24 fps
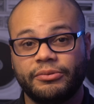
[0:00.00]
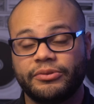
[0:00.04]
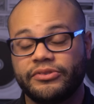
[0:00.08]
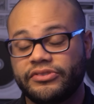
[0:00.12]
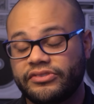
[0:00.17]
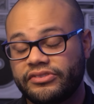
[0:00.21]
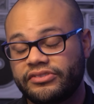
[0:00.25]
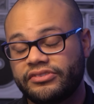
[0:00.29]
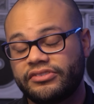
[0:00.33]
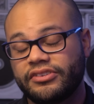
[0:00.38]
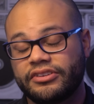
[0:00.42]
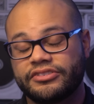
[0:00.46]
It was
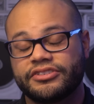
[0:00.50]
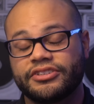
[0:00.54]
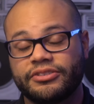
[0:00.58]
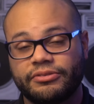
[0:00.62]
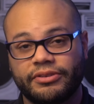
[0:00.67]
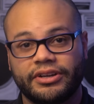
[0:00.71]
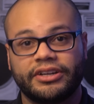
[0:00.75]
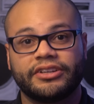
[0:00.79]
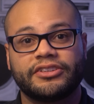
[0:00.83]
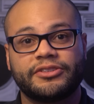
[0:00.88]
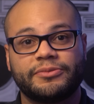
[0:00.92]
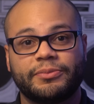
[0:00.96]
such a
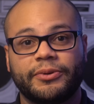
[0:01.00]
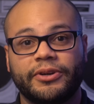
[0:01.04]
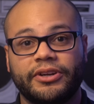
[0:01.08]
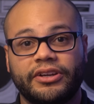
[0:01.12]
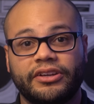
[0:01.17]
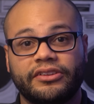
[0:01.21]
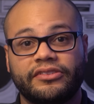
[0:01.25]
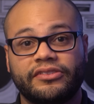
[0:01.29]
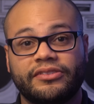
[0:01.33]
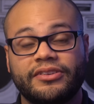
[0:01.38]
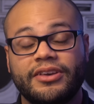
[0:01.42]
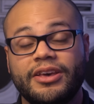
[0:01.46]
great
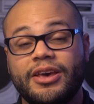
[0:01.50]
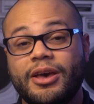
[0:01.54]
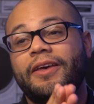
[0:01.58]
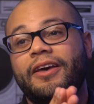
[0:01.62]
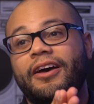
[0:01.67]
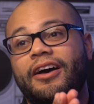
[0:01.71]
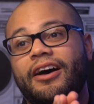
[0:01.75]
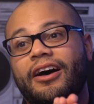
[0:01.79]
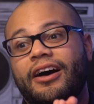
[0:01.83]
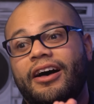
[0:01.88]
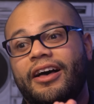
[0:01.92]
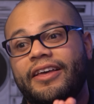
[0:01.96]
experience.
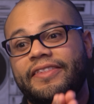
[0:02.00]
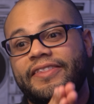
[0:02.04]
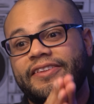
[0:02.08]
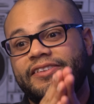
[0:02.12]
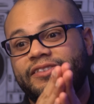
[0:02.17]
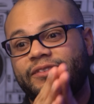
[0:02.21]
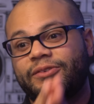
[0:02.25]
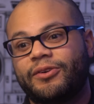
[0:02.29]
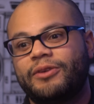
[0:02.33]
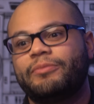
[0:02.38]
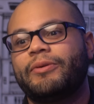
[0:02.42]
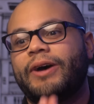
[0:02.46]
Uh, the
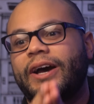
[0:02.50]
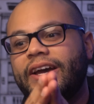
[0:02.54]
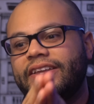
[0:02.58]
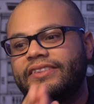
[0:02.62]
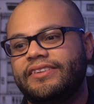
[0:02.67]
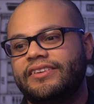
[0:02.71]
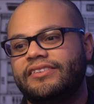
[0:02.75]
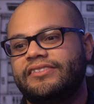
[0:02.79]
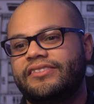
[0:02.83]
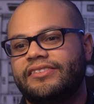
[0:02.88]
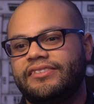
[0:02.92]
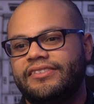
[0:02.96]
story
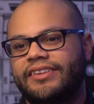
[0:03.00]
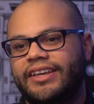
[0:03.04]
behind this